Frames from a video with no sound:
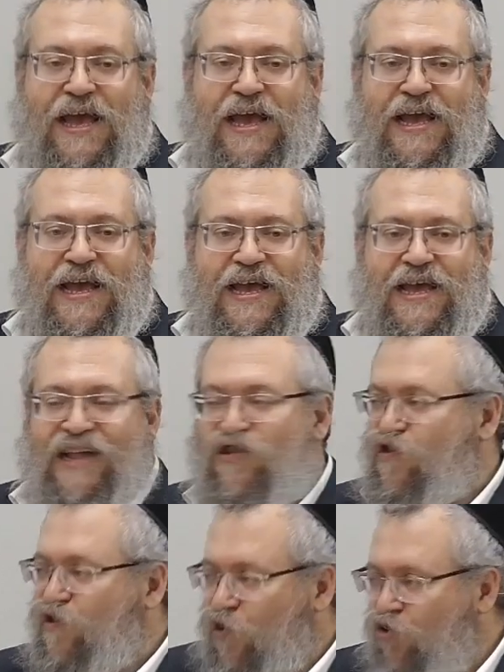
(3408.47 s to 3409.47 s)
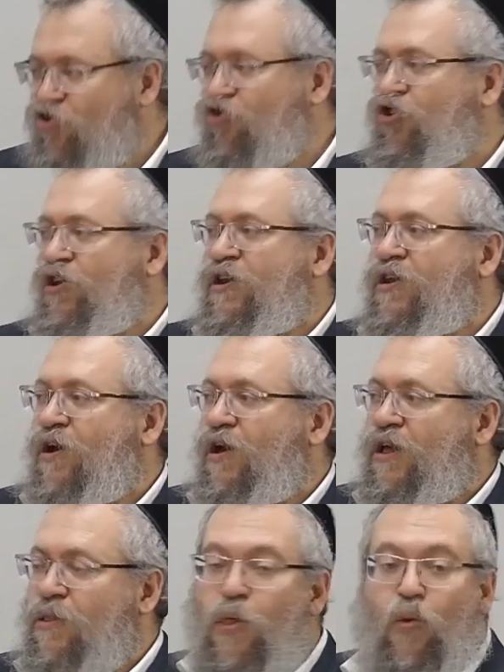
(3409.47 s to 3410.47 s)
So of course, it's not enough to
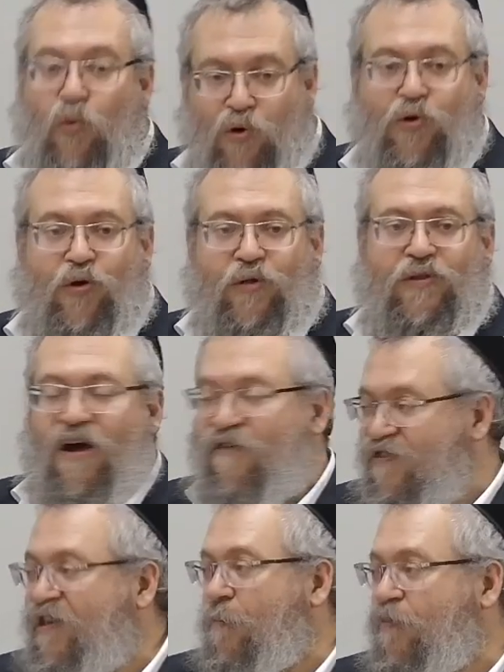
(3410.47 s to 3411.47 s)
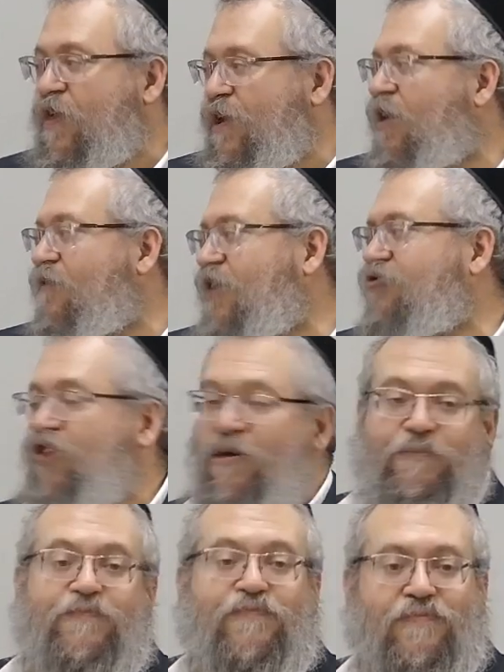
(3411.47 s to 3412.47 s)
have a Jew in this world.
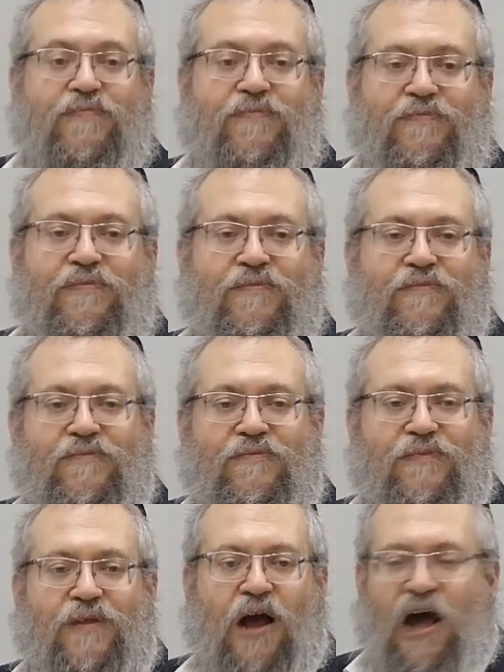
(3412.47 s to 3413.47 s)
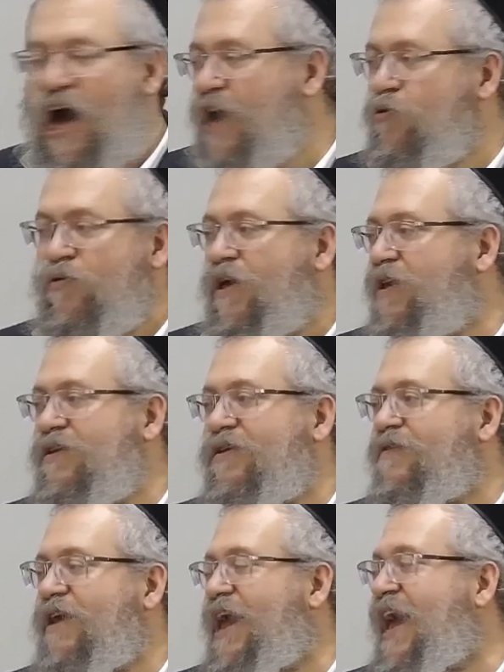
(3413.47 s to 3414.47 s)
The Jew needs to
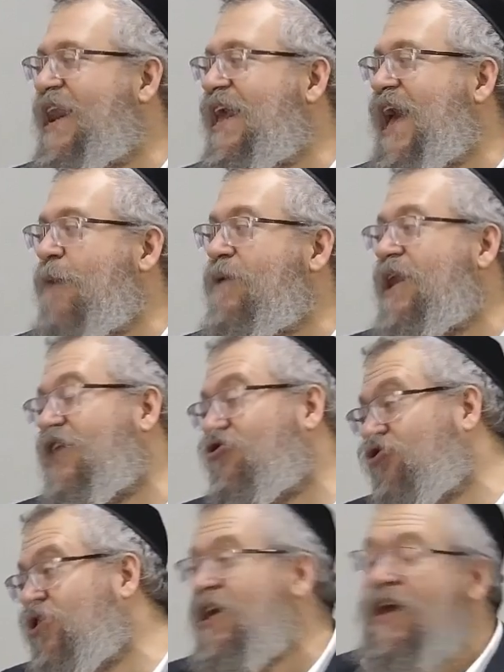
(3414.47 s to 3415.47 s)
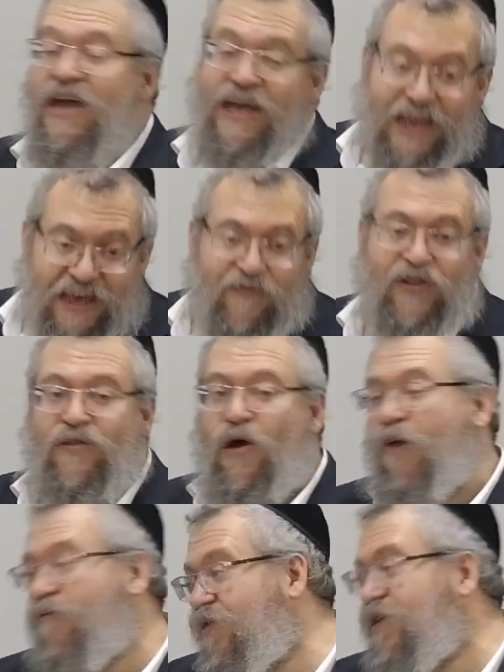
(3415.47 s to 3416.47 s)
be a little Eibishter.
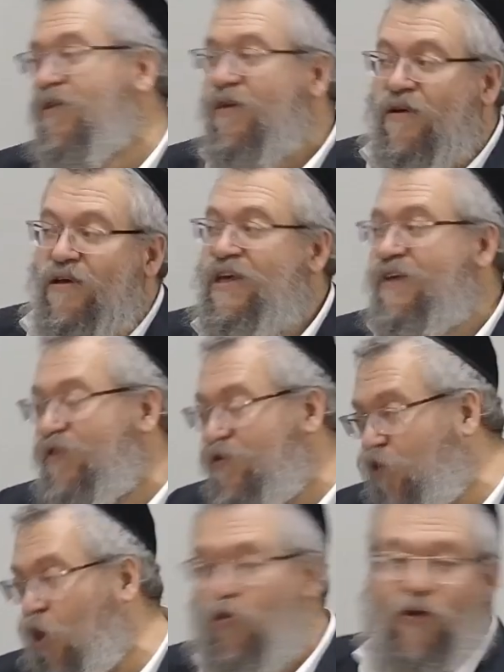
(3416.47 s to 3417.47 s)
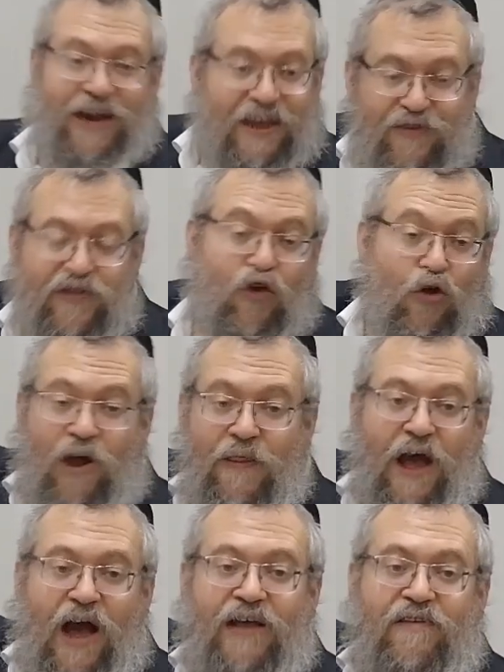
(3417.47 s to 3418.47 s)
What do I mean by that? The Jew needs to be a
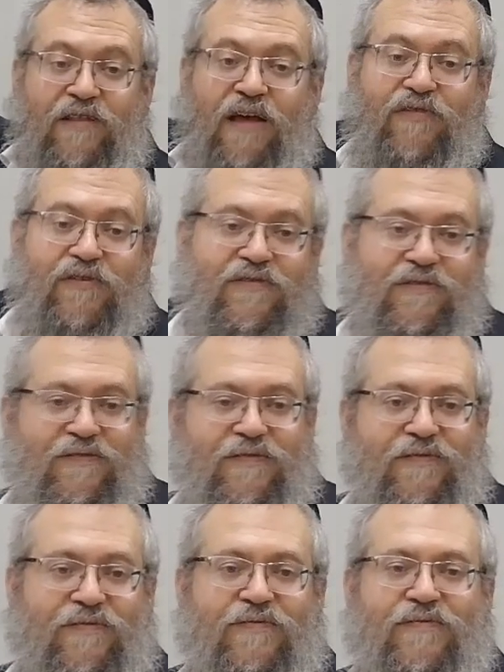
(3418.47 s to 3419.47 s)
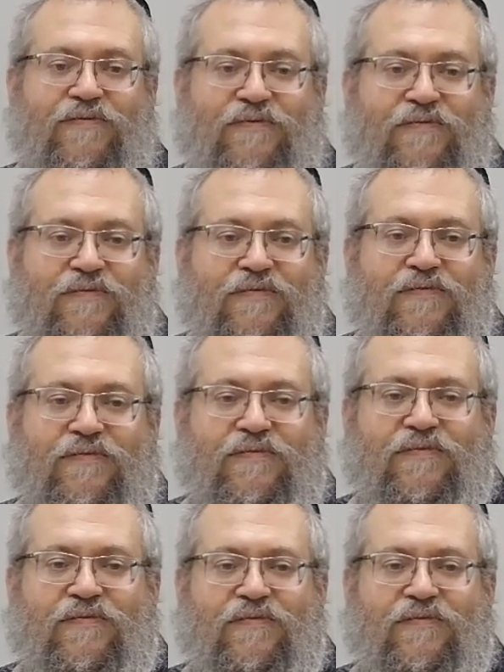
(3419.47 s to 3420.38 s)
little Eibishter. He has to behave like the Eibishter.